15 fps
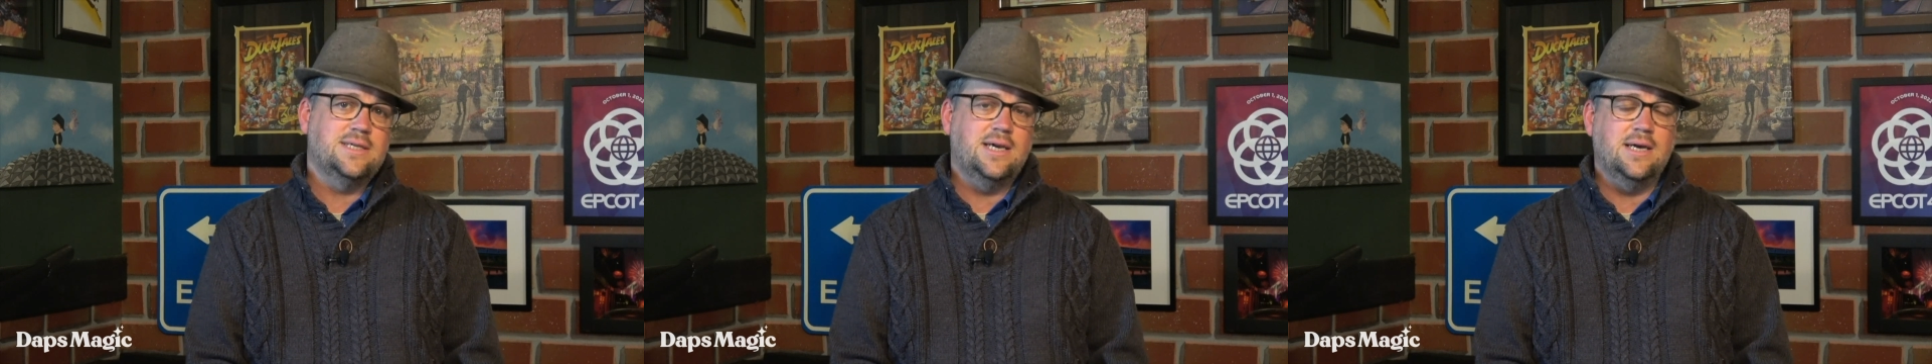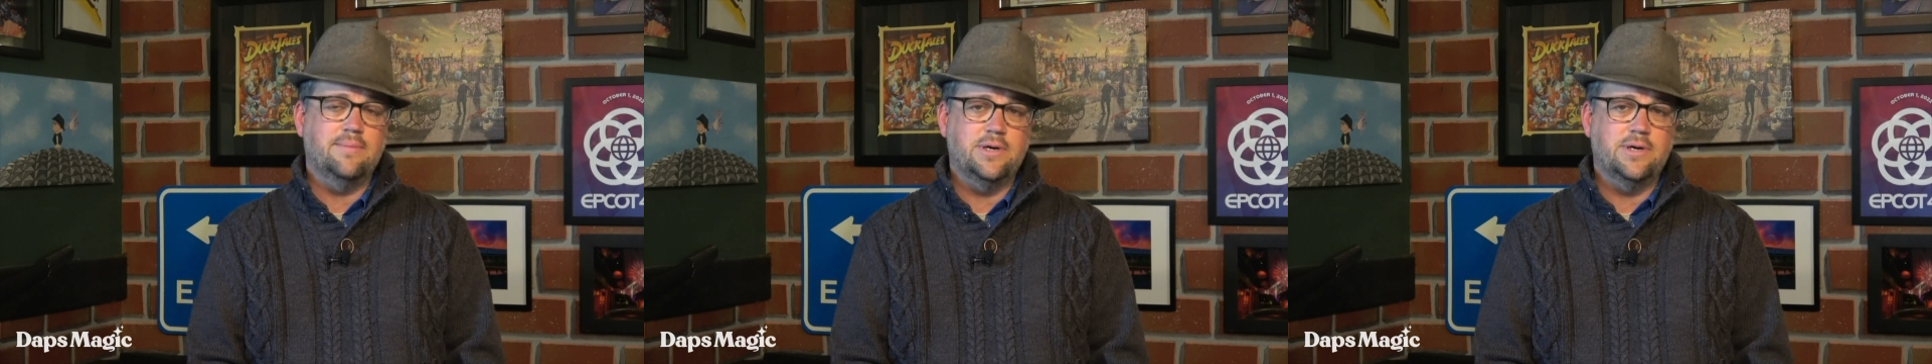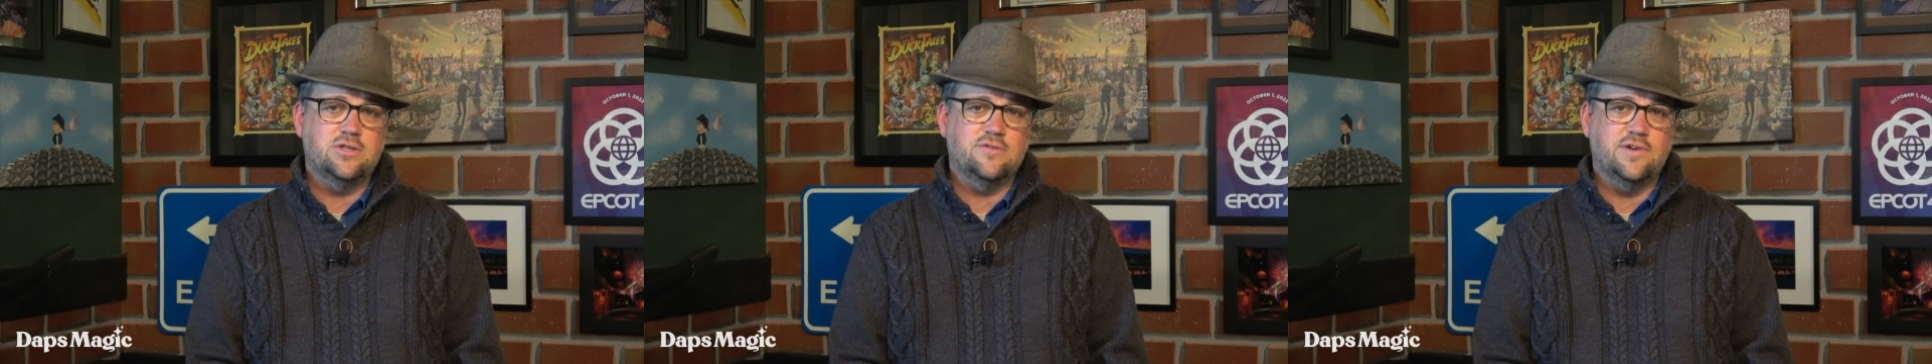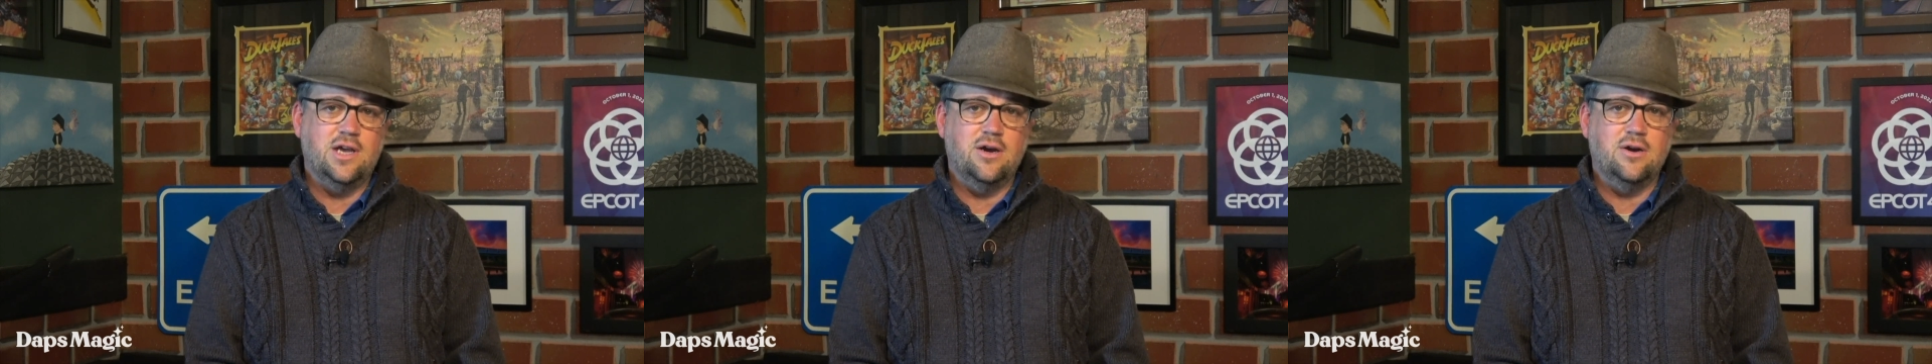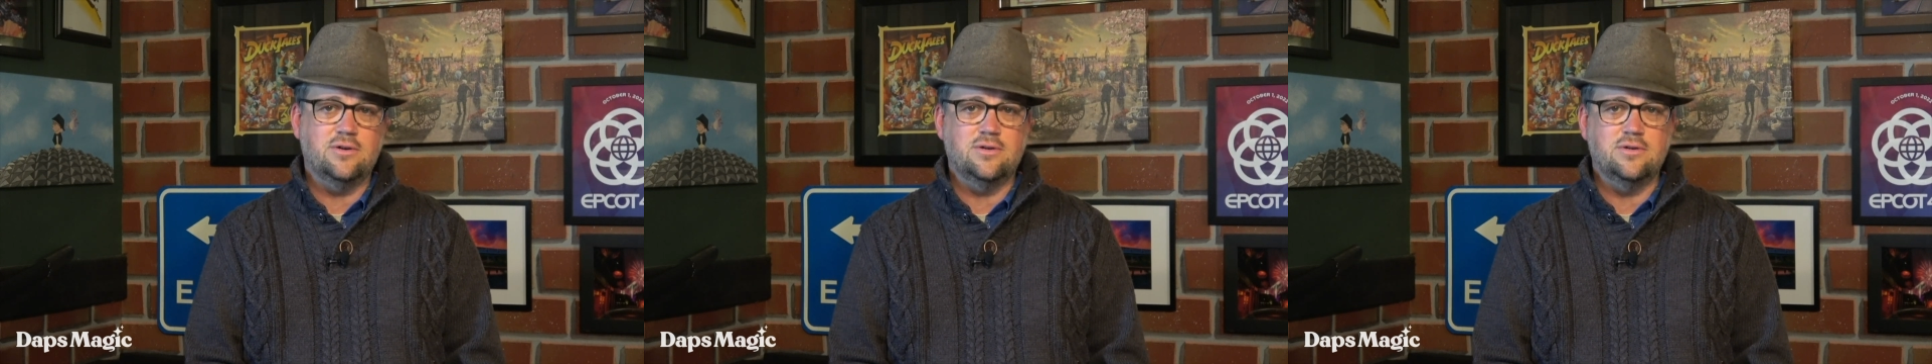seeing a bunch
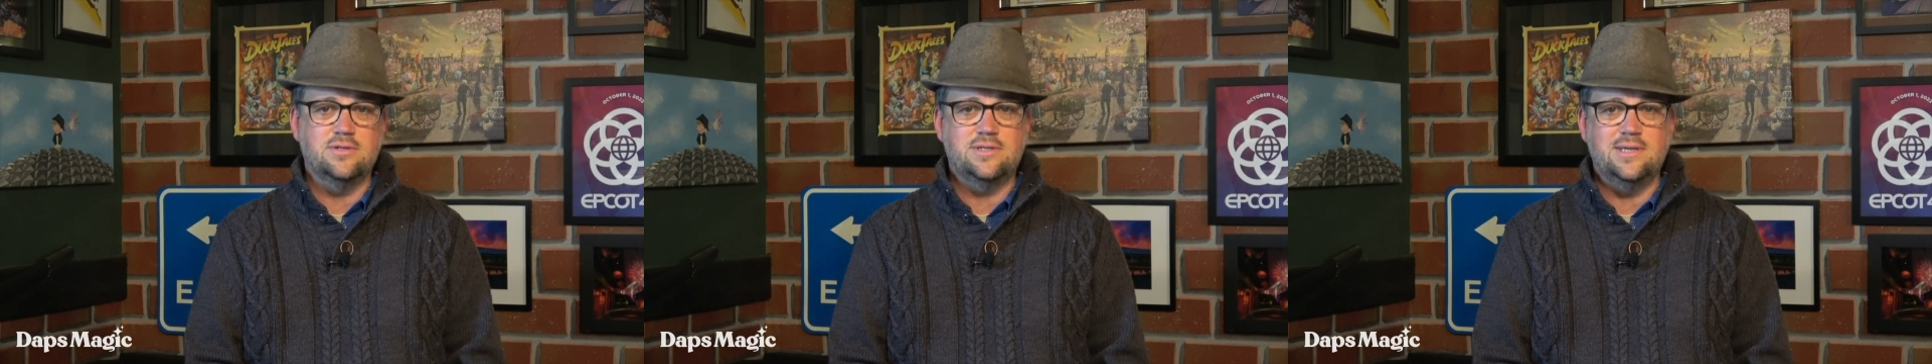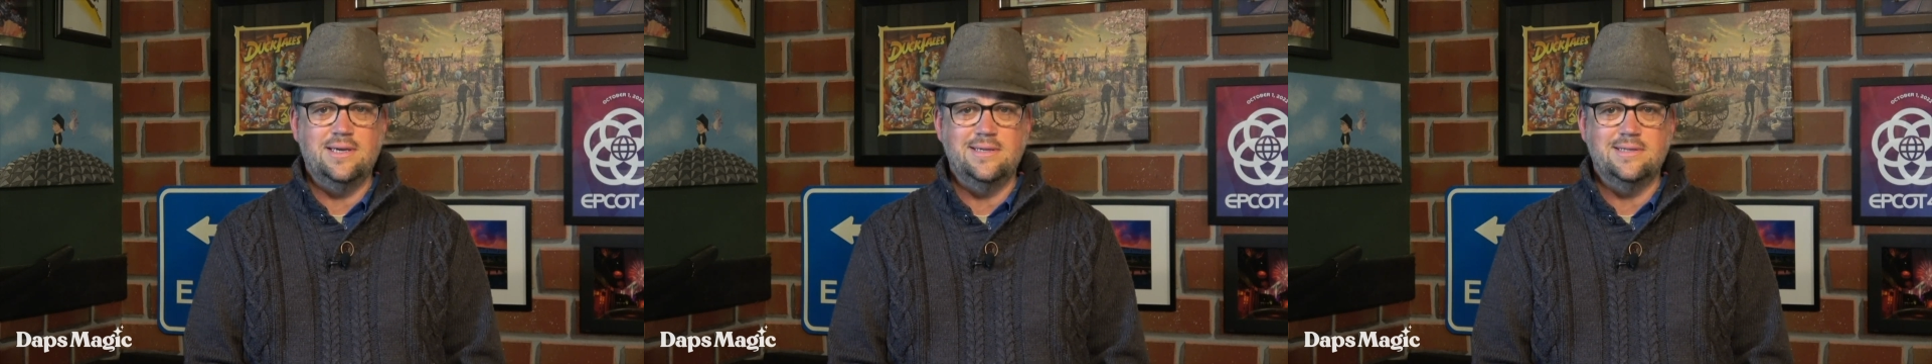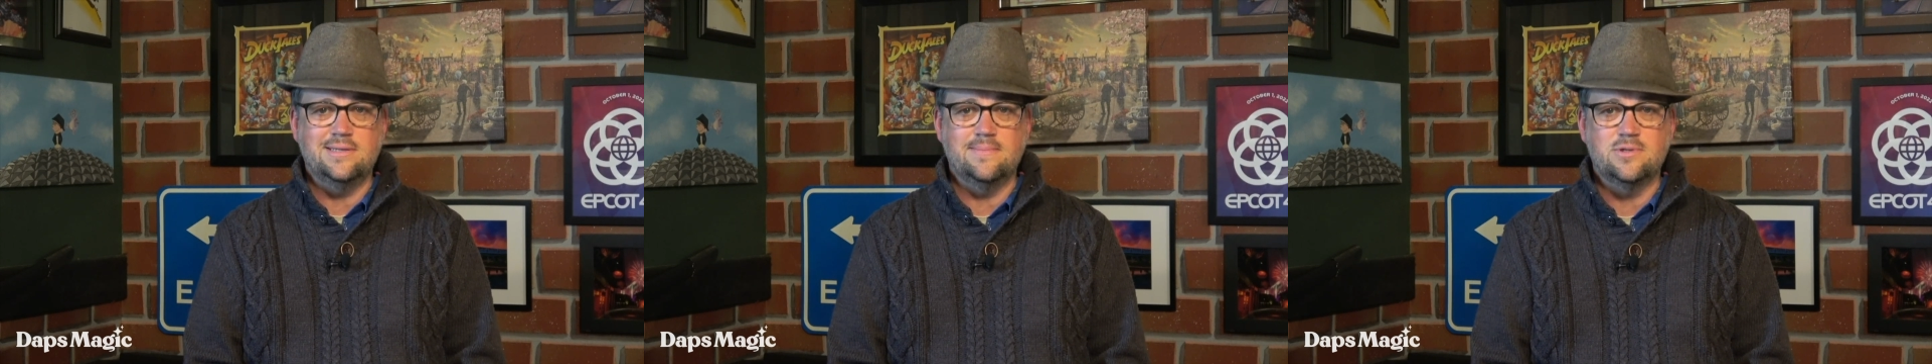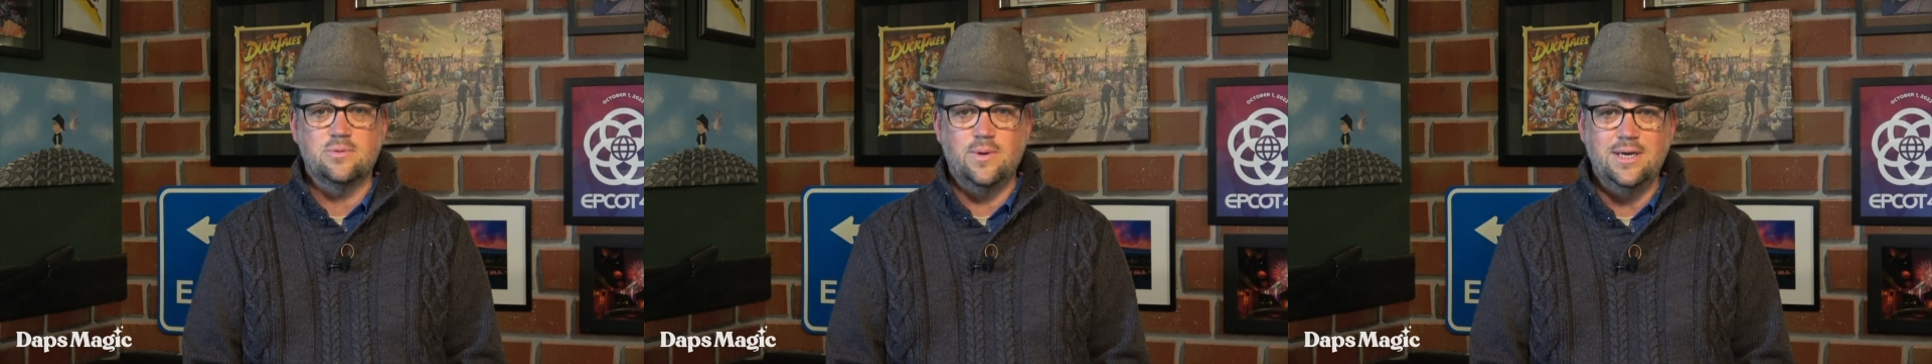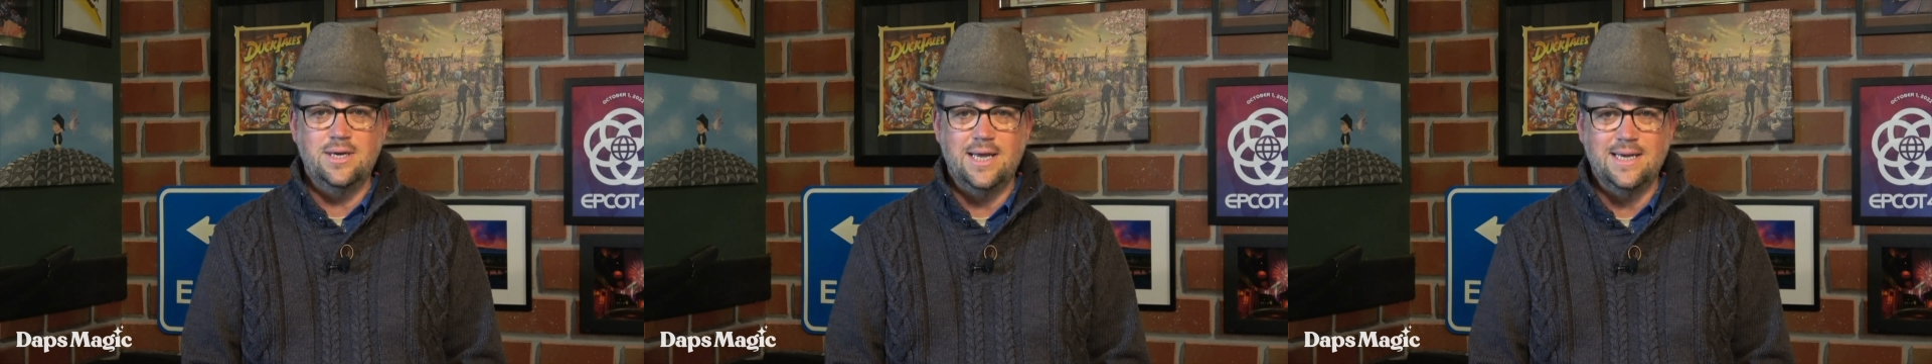of characters, seeing some
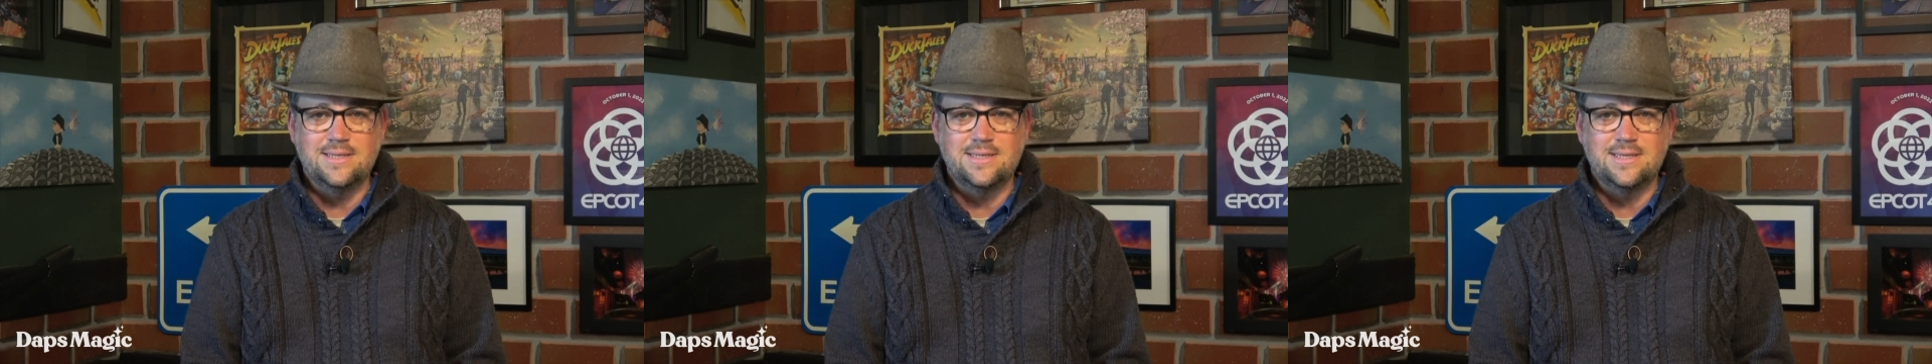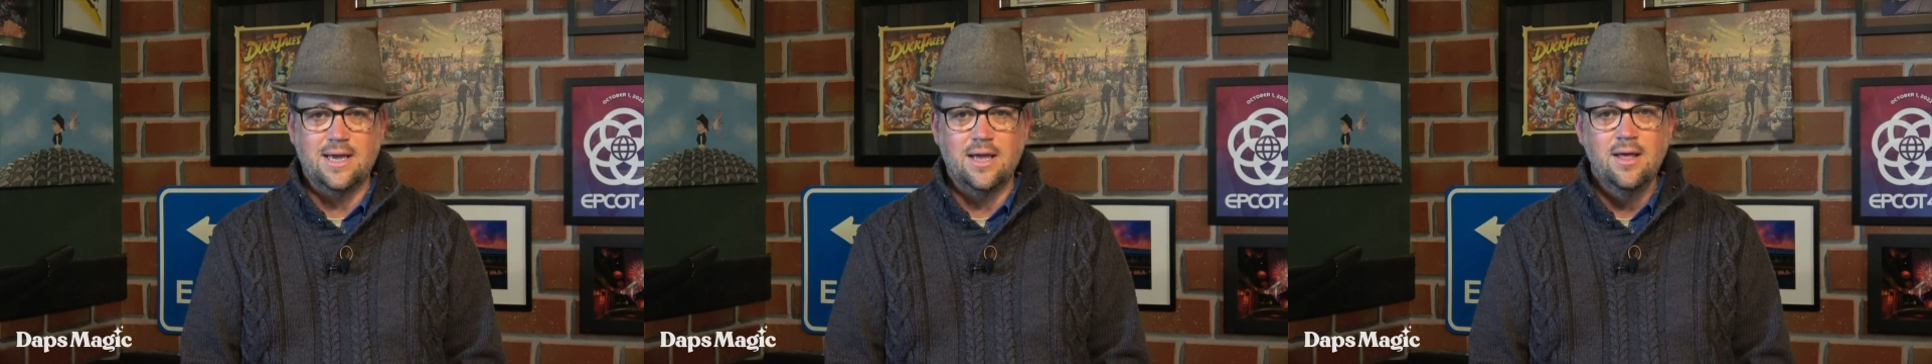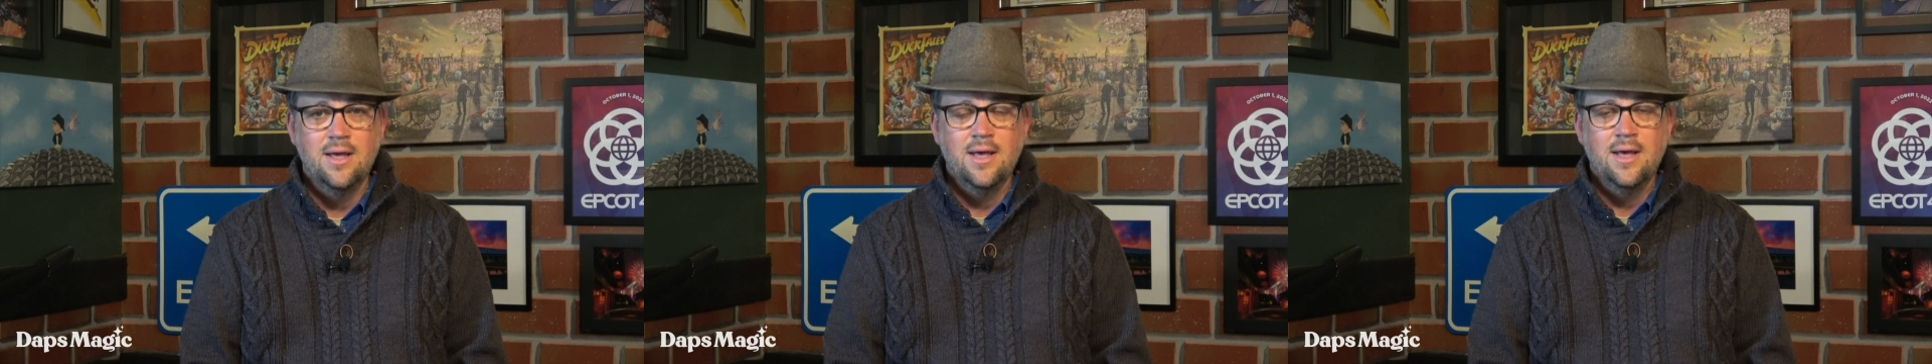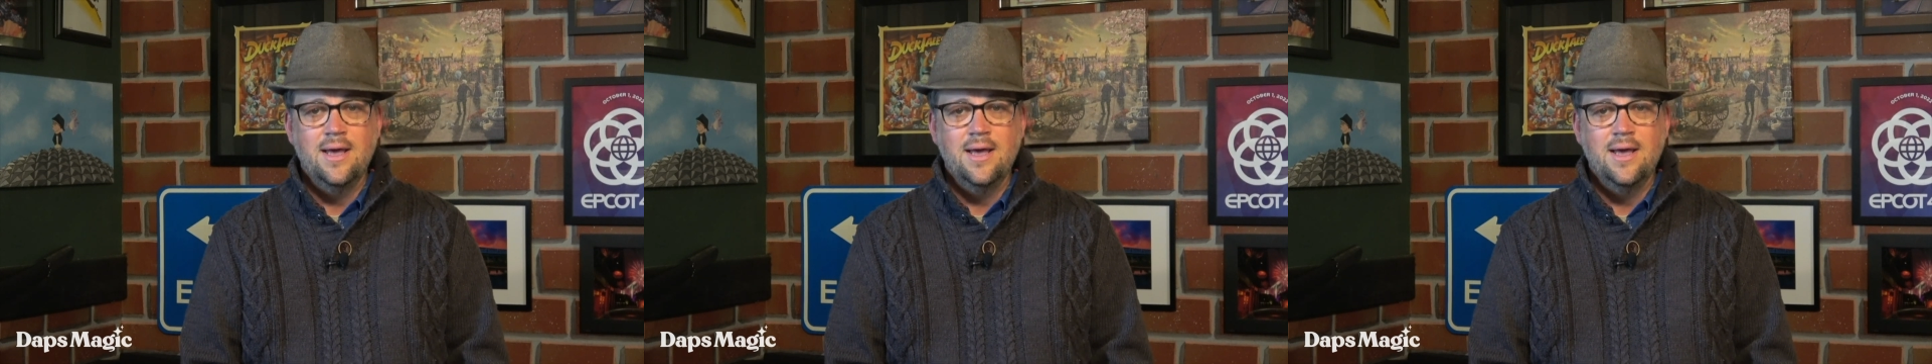swing dancing,